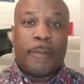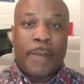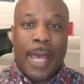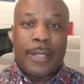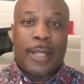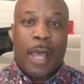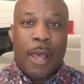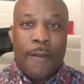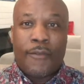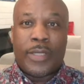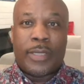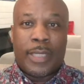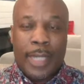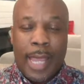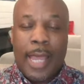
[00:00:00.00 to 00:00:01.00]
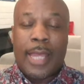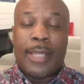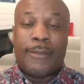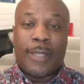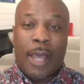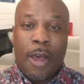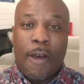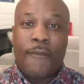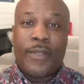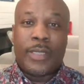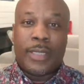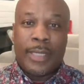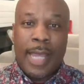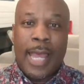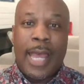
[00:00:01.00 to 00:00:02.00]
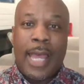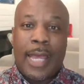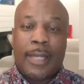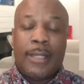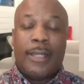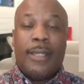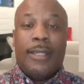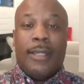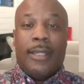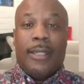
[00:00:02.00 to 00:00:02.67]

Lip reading: Even though there's some question marks about the offensive line.